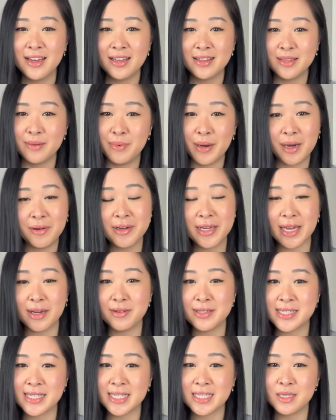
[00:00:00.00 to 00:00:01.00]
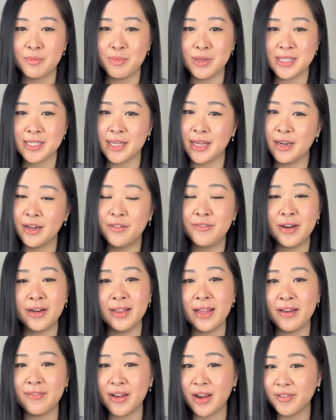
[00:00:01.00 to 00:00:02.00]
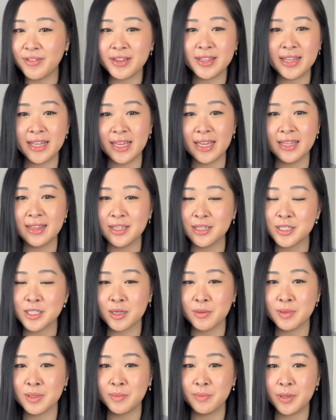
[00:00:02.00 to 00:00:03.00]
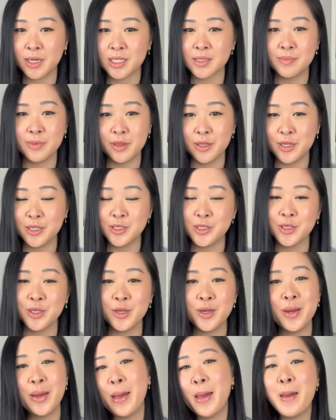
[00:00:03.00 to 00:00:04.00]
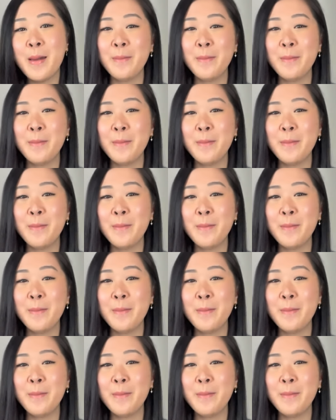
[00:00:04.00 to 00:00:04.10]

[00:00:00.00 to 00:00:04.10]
The buy one, get one 60% off. I'll have everything in the description box below too.